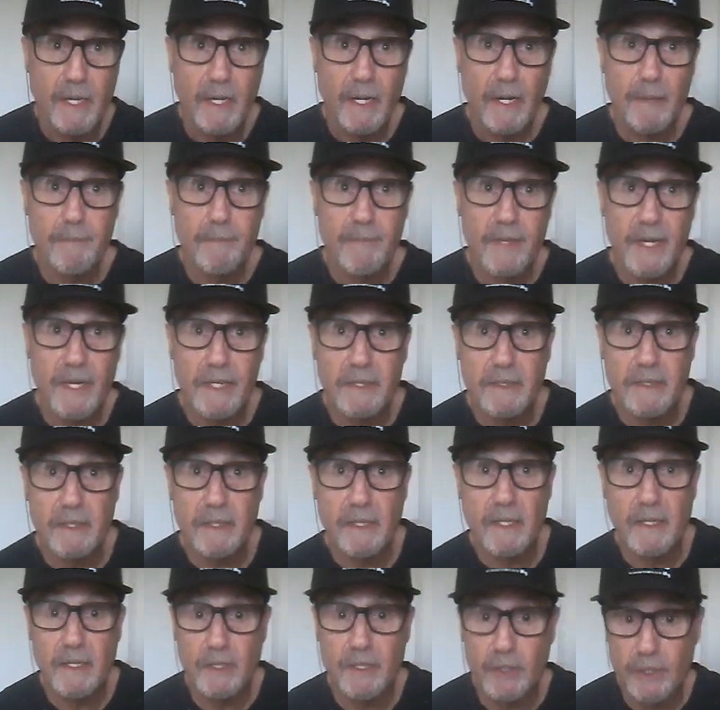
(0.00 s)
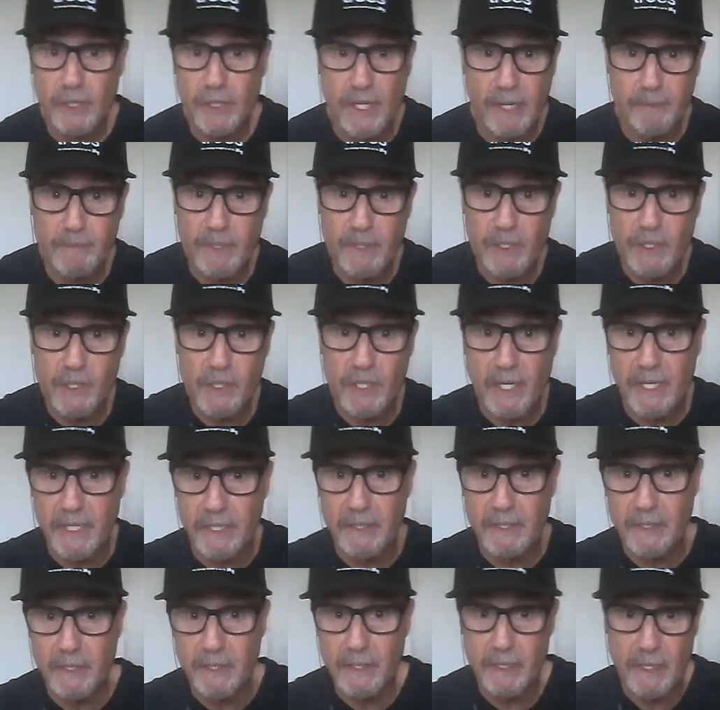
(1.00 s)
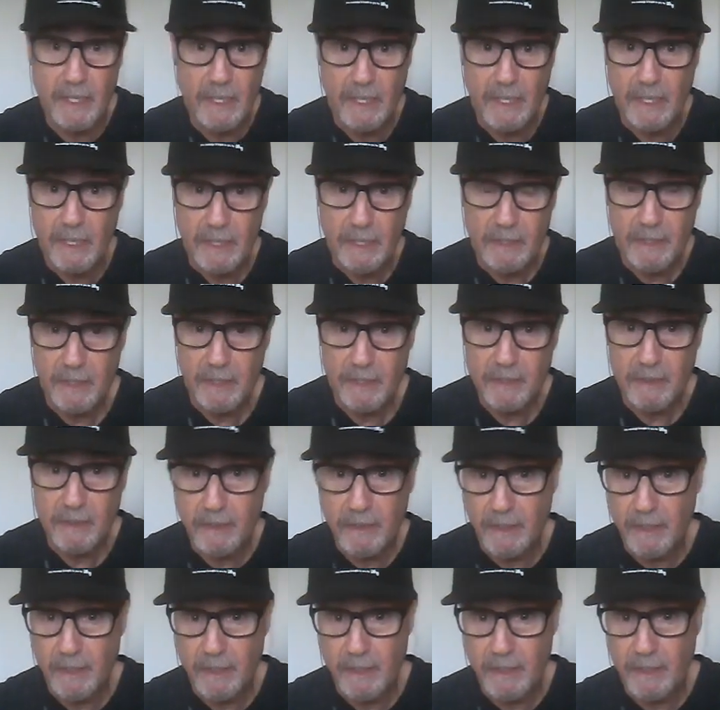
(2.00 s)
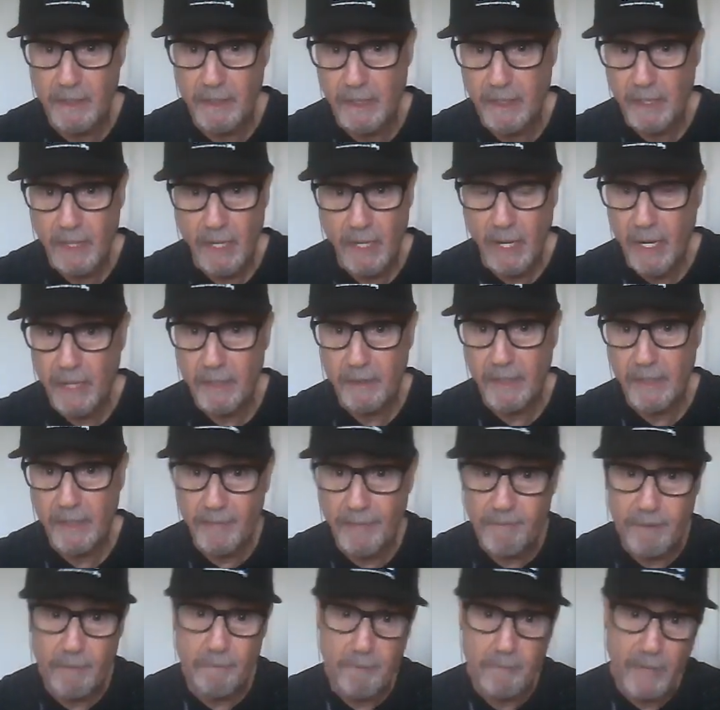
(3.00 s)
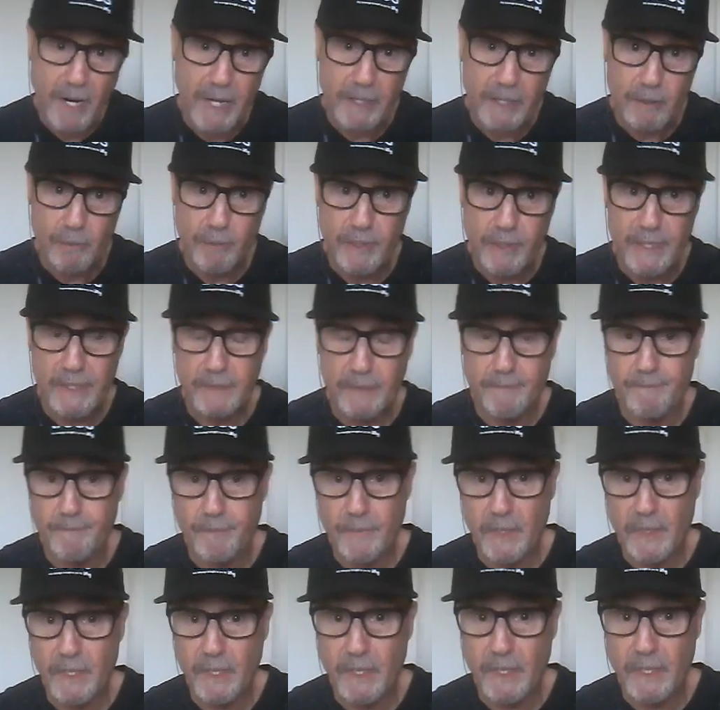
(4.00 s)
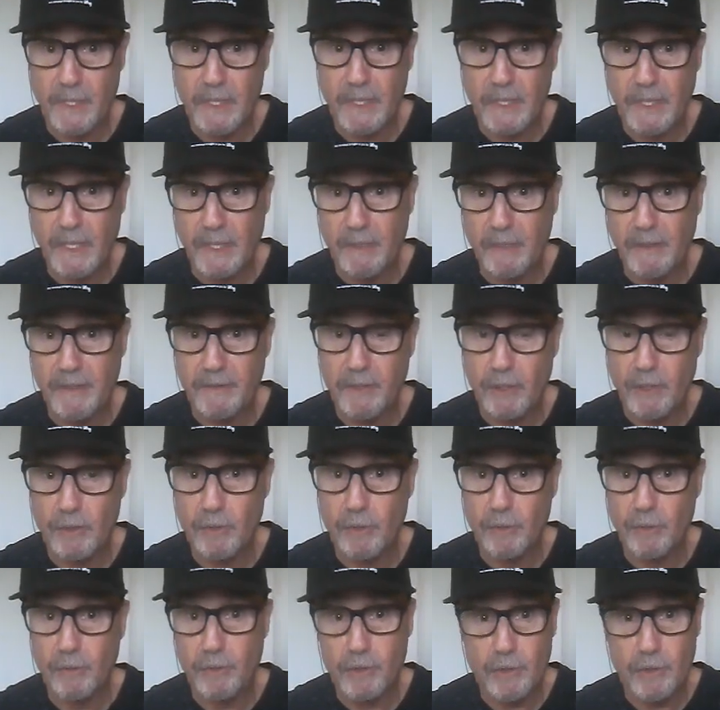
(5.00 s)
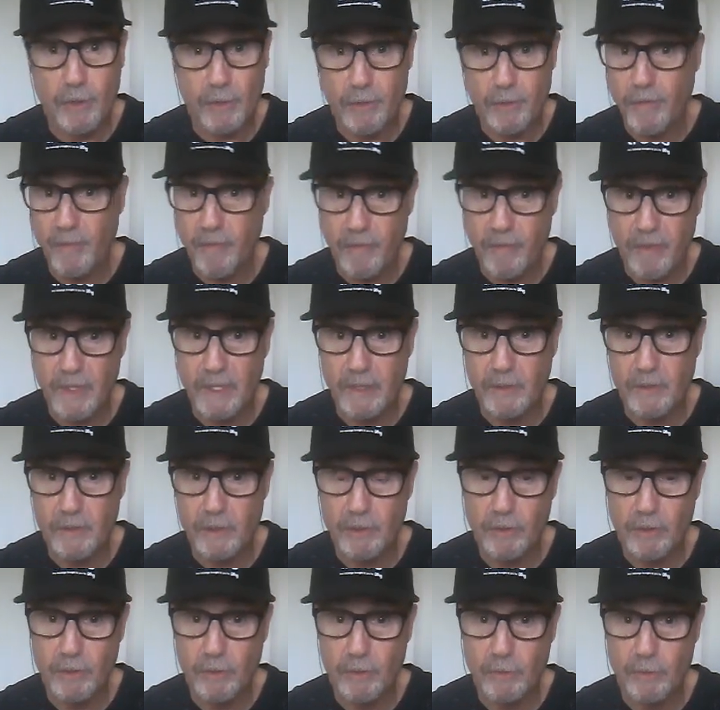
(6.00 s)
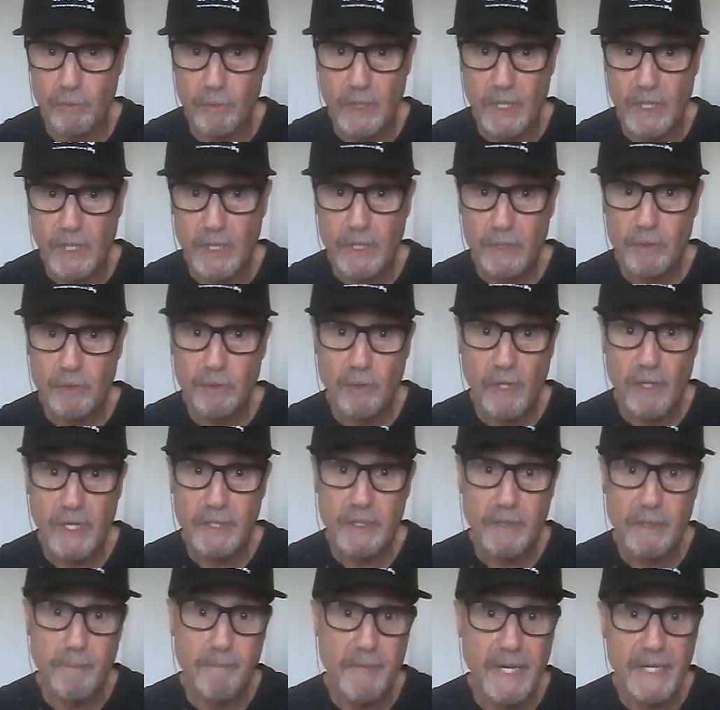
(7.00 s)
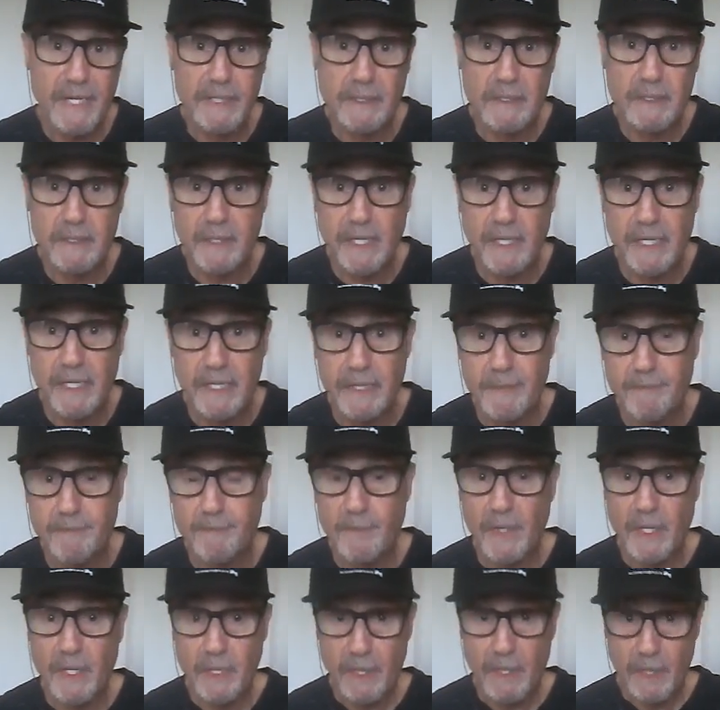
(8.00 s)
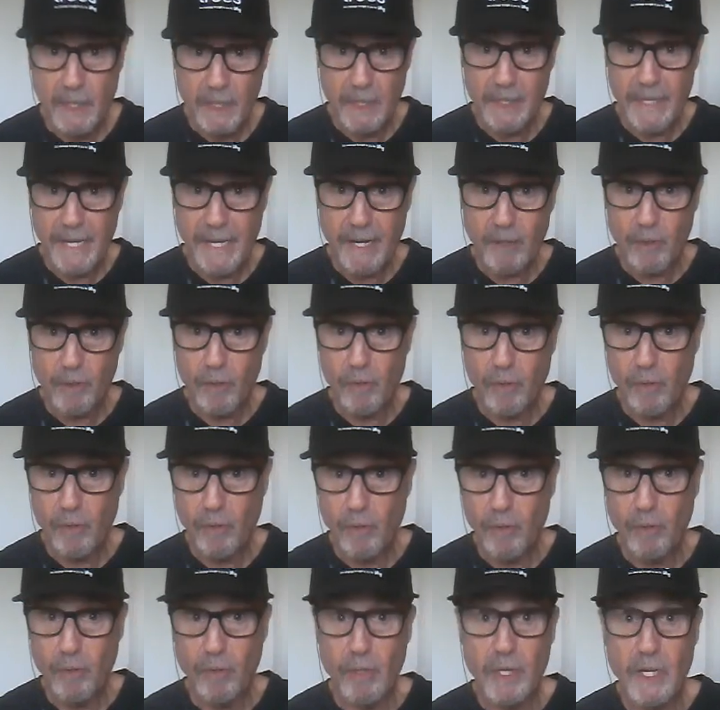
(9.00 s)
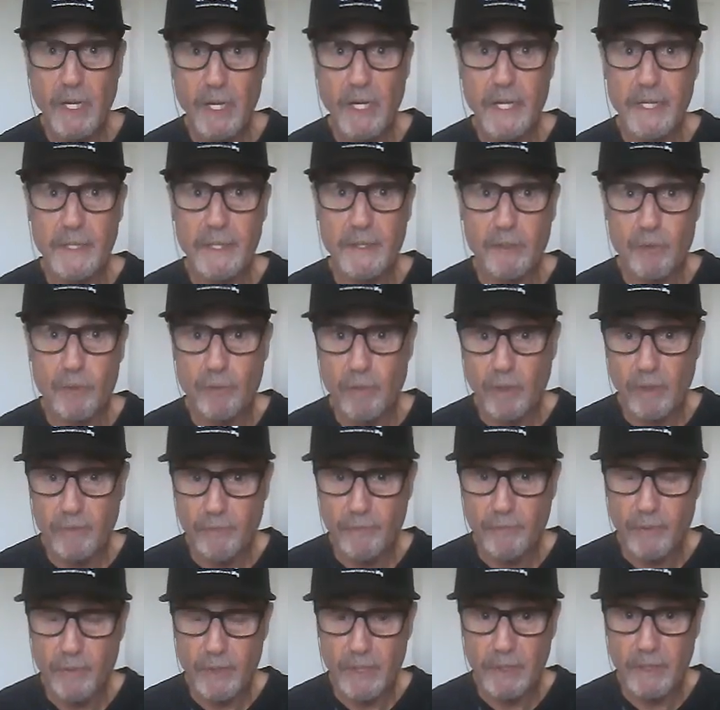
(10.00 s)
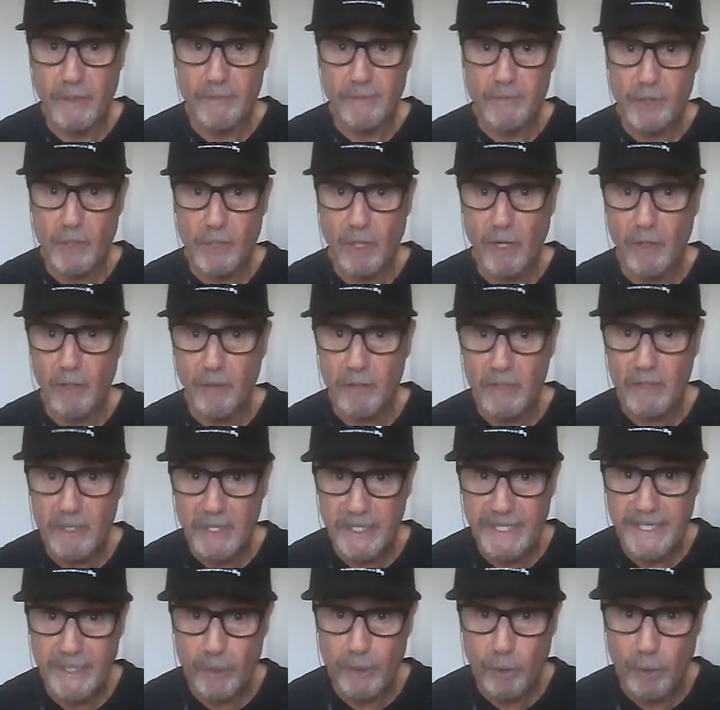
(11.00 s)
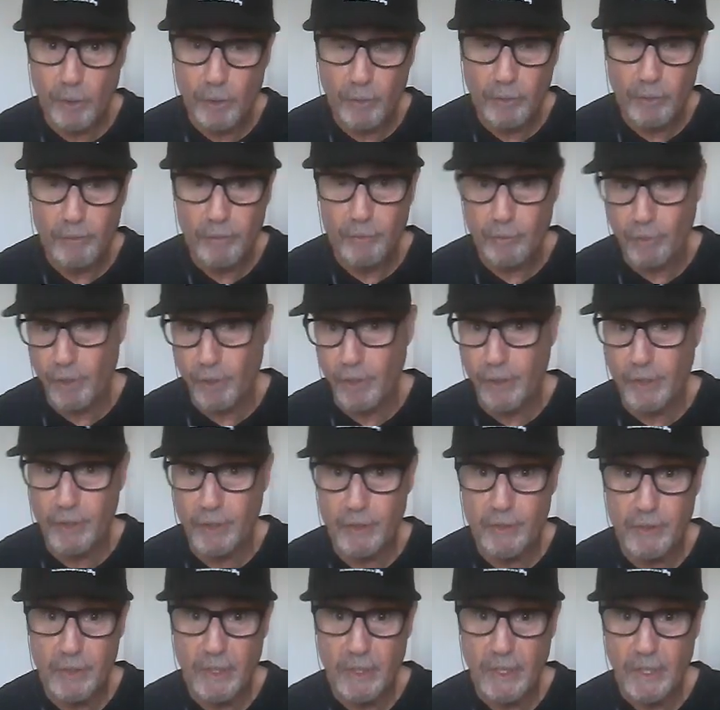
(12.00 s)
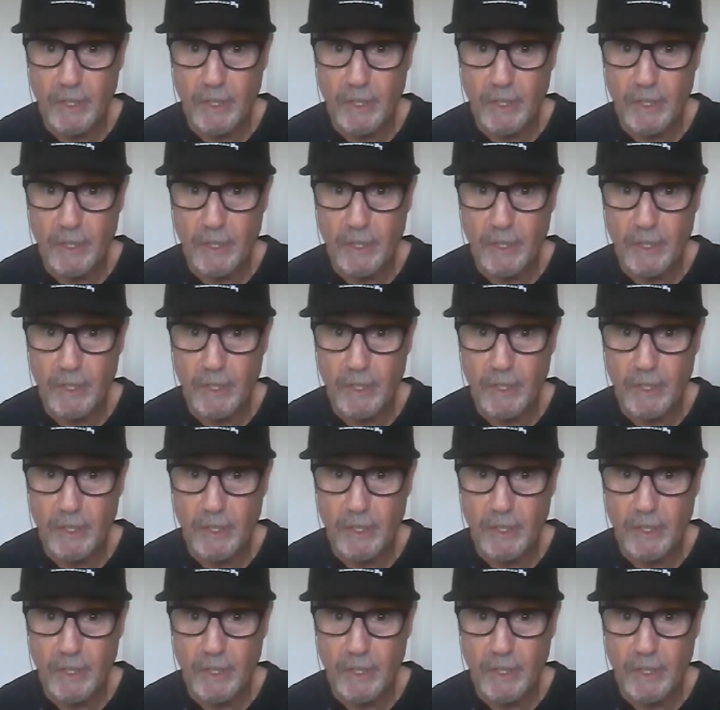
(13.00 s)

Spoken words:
I'm not ashamed of saying that I don't have to moderate, and I don't have to do certain things to try to maintain an alcohol and drug-free lifestyle. Legal drugs,